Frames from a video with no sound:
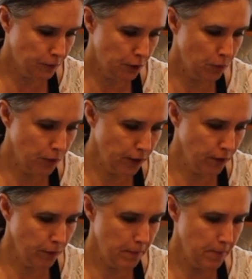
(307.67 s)
so we're
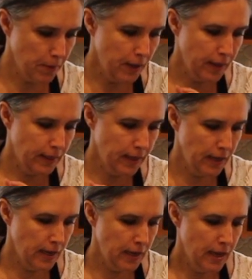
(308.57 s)
going to remember that
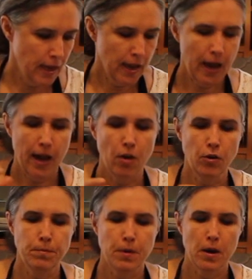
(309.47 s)
the
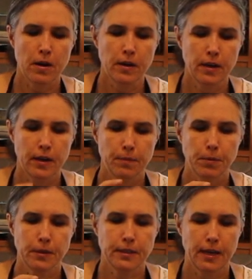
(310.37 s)
outer bark
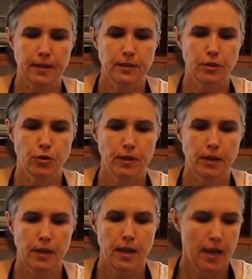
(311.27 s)
protects the
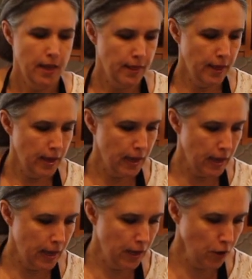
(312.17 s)
tree, the
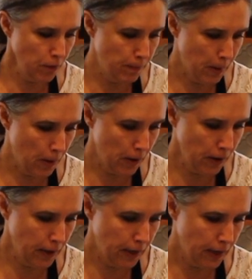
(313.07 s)
inner
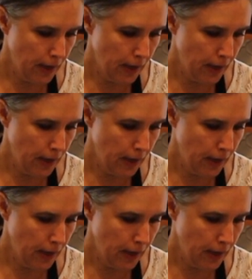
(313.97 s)
bark